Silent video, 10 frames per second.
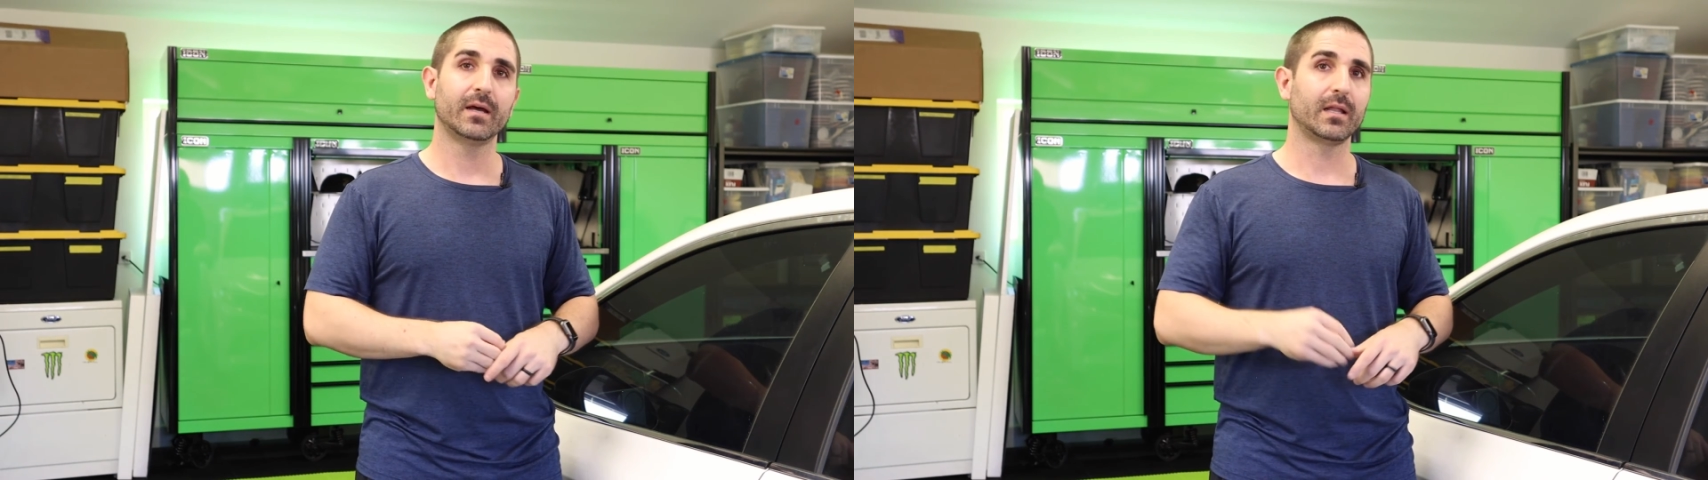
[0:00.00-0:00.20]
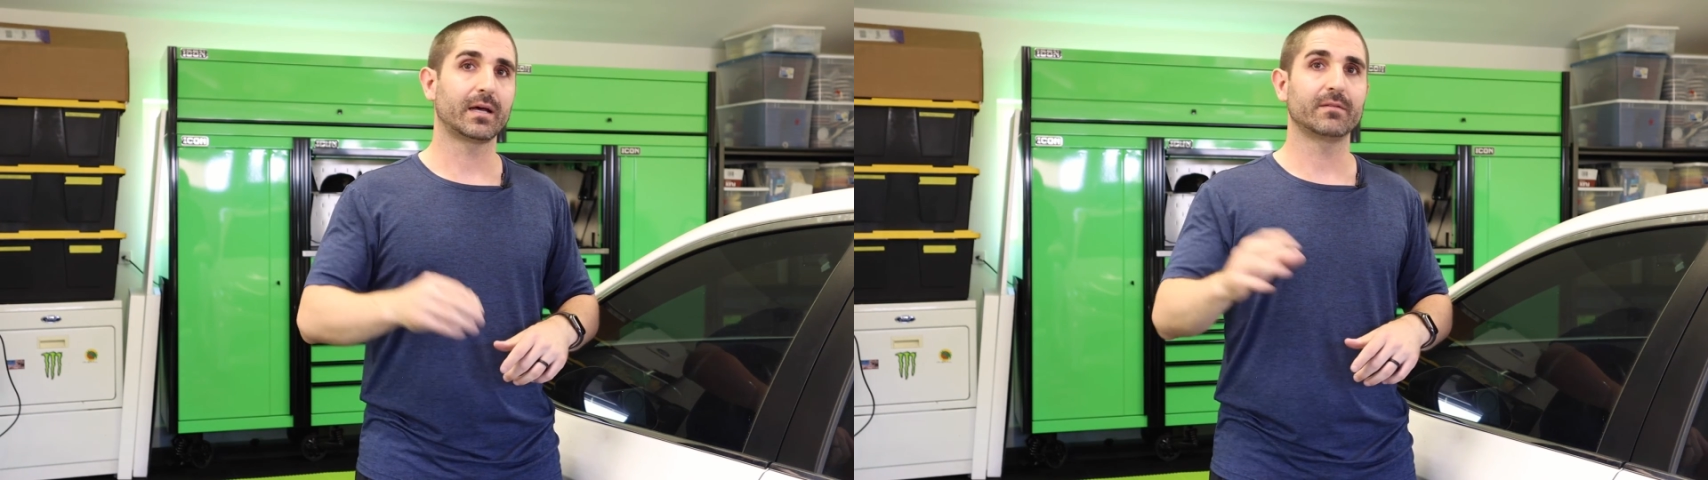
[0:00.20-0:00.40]

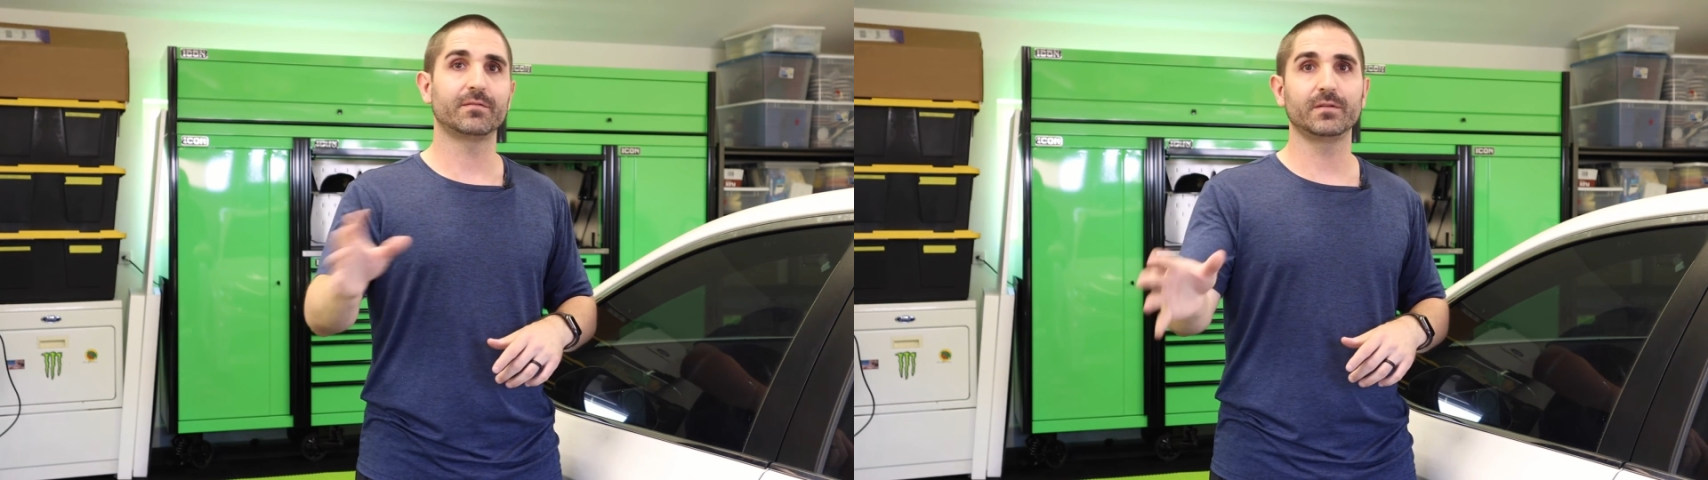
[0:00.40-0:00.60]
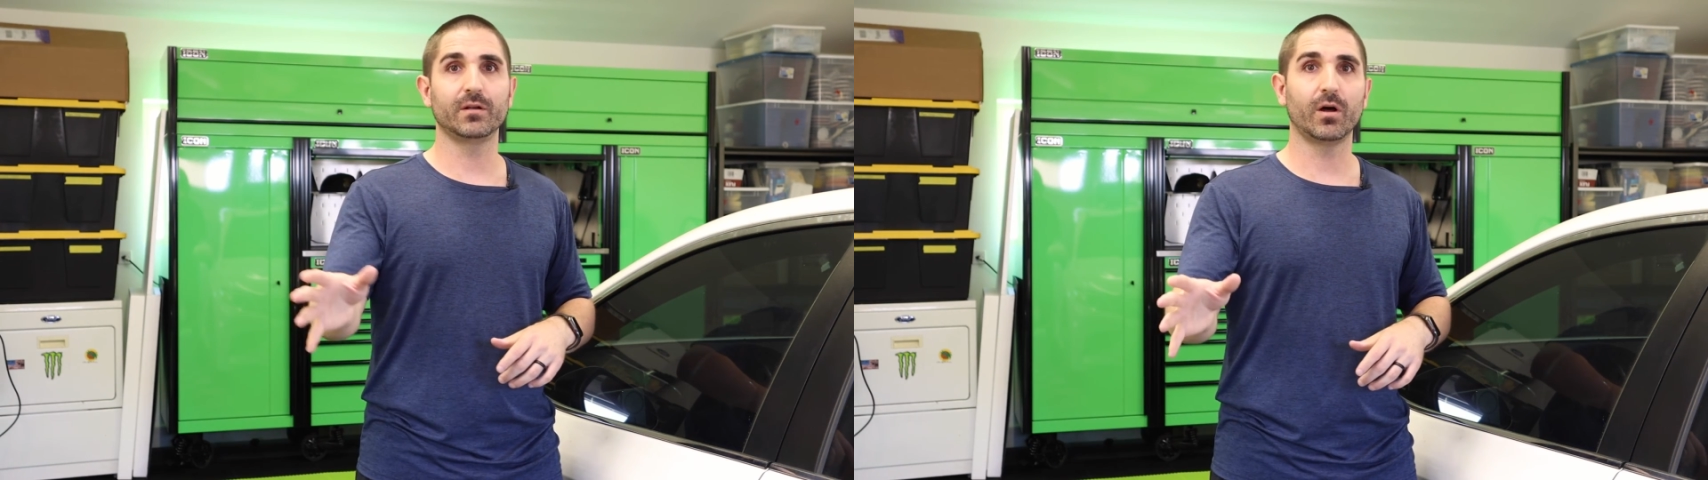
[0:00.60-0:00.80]
a lot
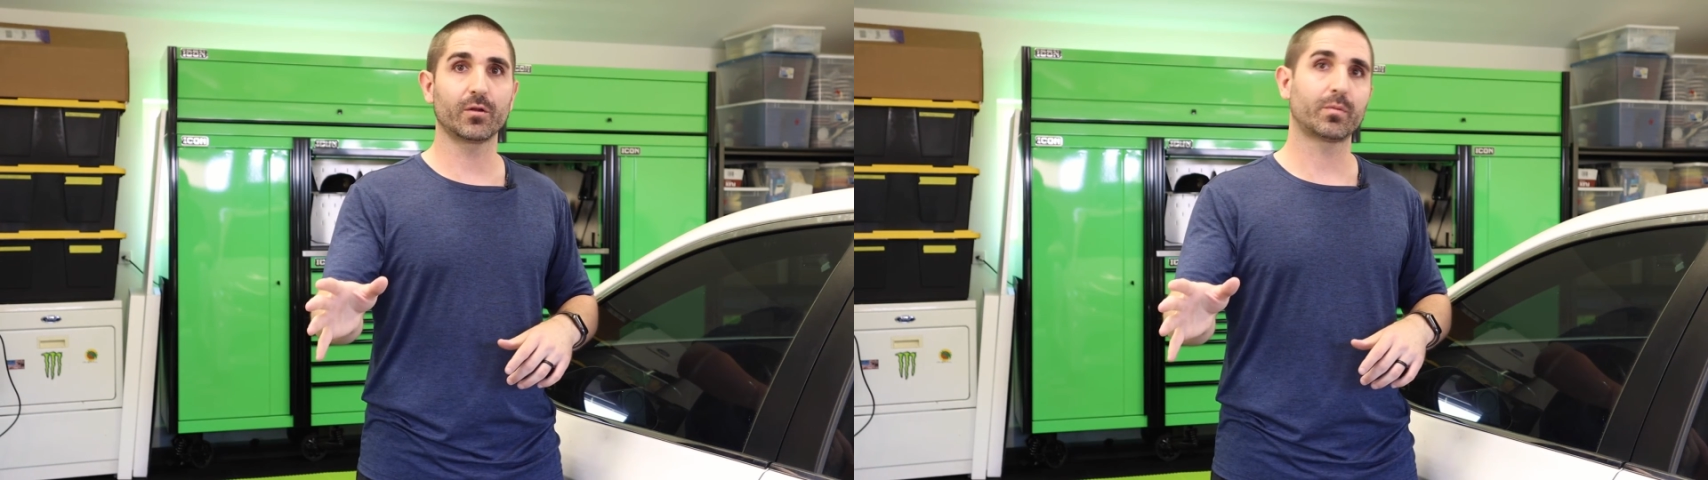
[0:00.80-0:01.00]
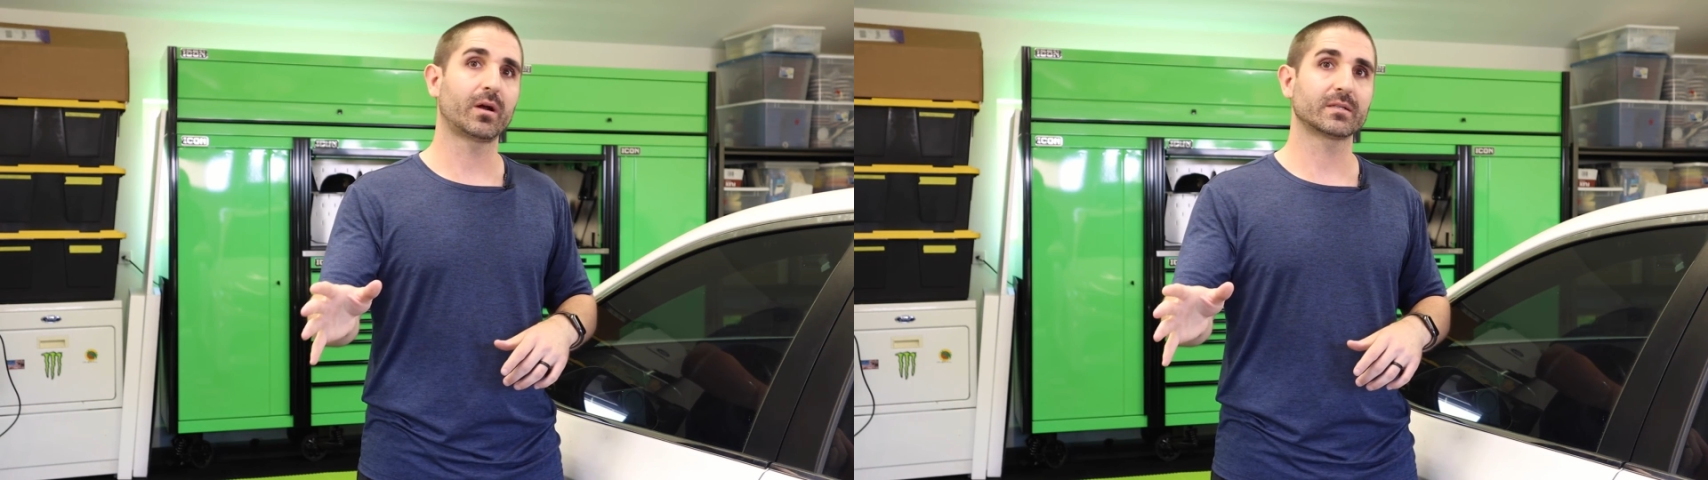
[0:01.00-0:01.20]
of
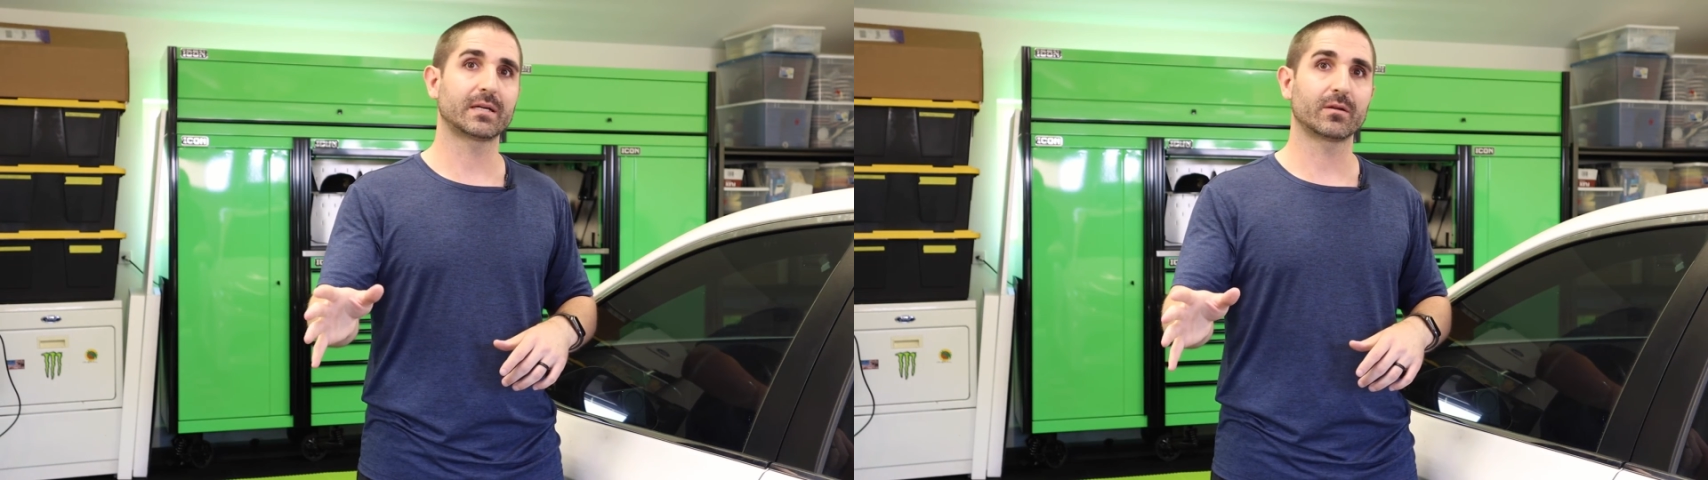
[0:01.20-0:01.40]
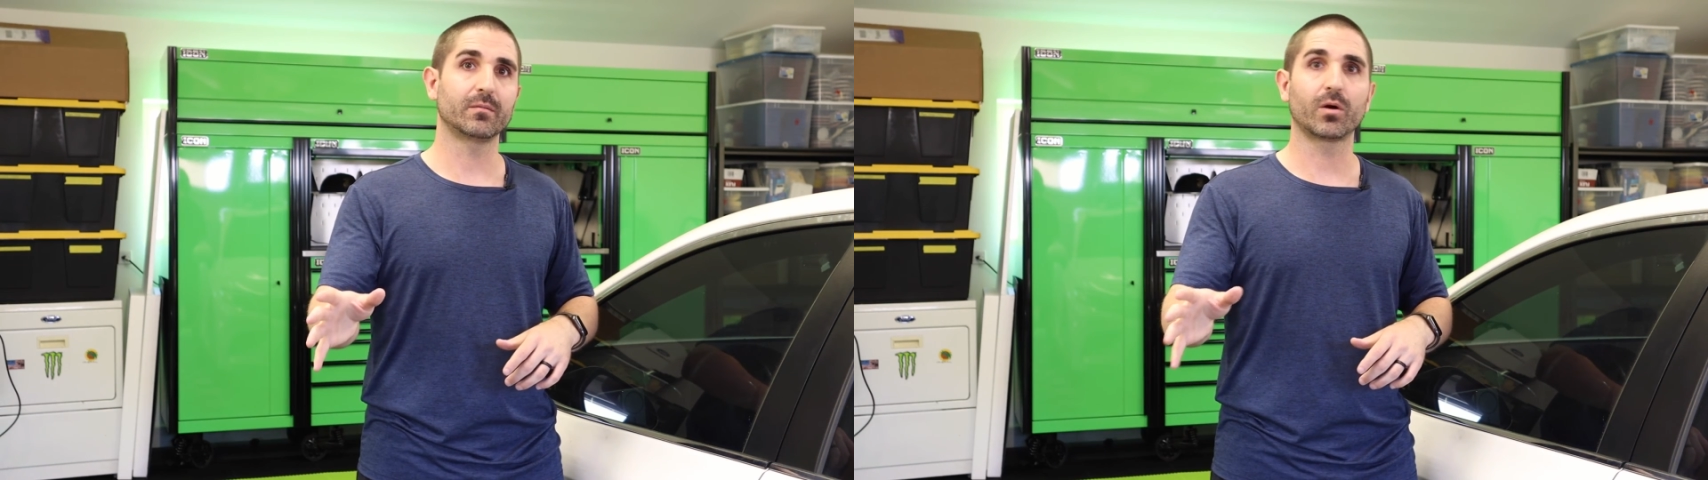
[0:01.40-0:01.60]
other products out on the